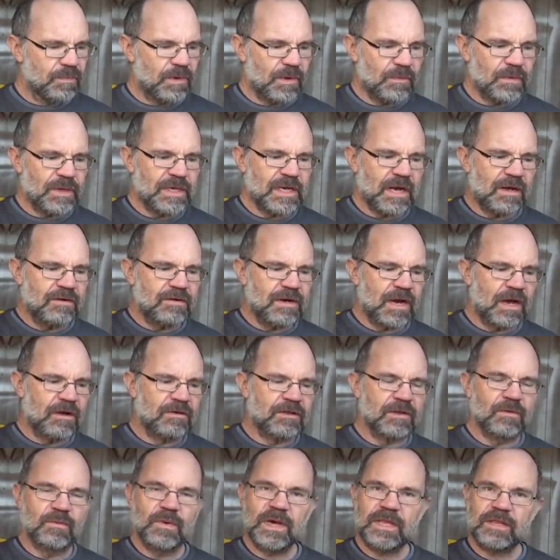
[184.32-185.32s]
But we don't
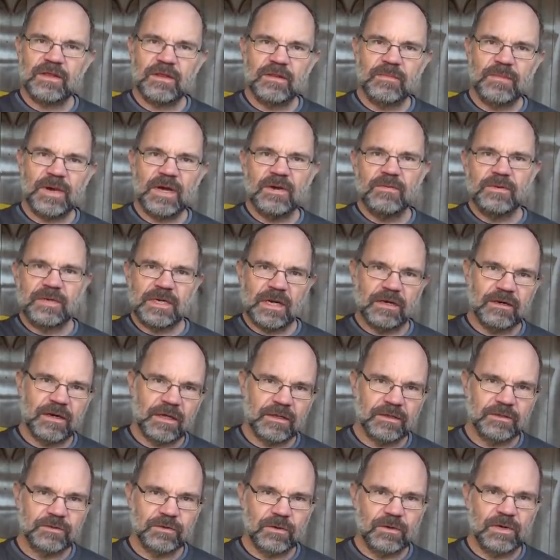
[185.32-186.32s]
know the width of the bow, we don't
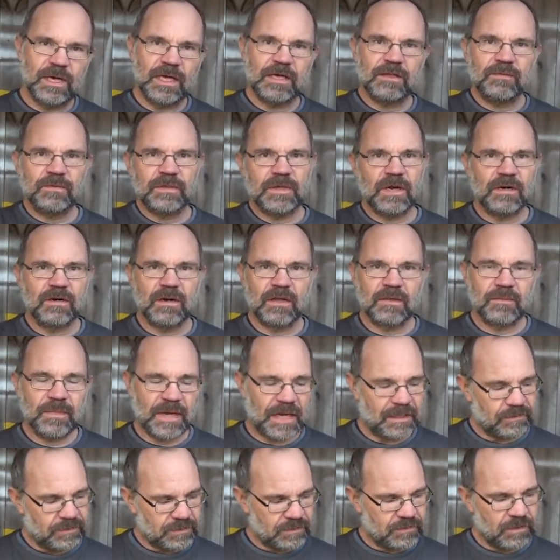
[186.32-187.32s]
know the draw length, we don't know the
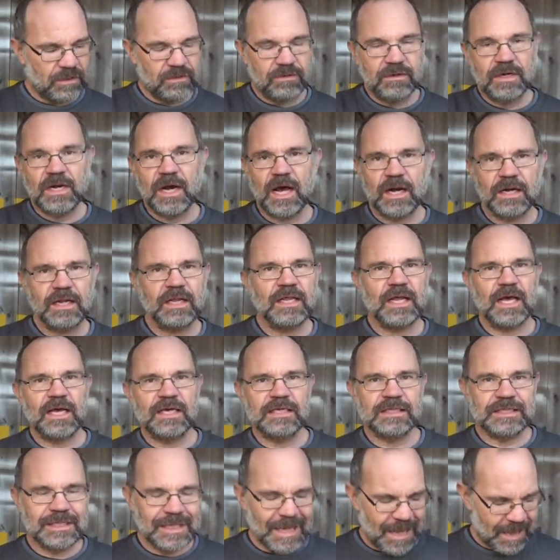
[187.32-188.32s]
power stroke. None of that
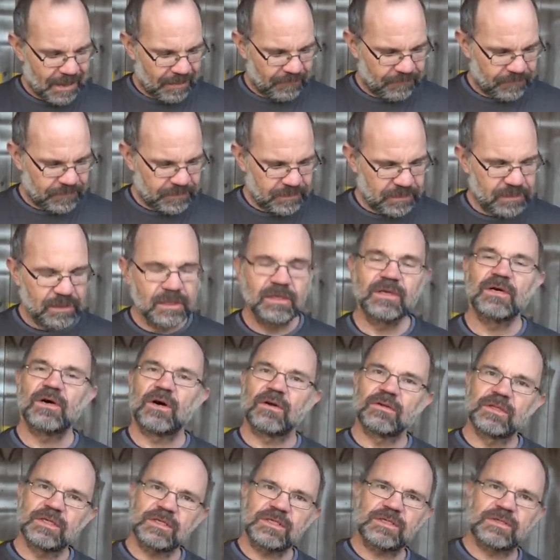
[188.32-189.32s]
is left
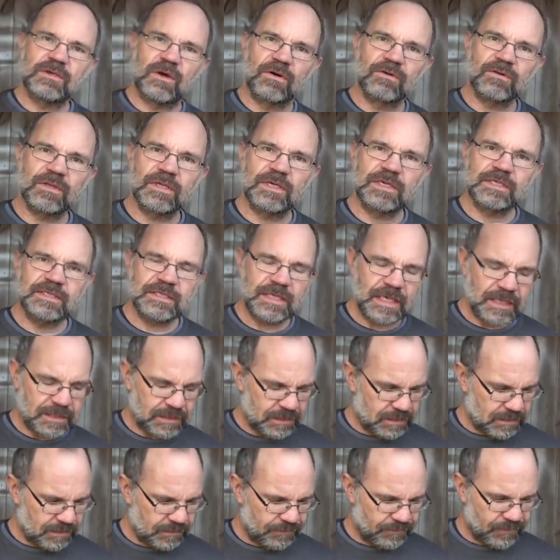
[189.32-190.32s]
on the stock that
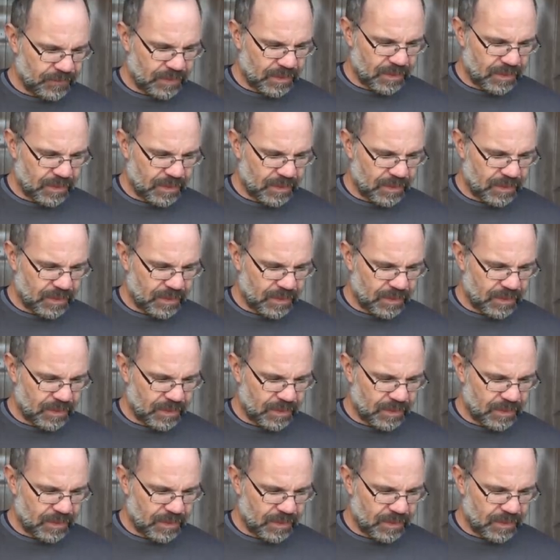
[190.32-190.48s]
exists.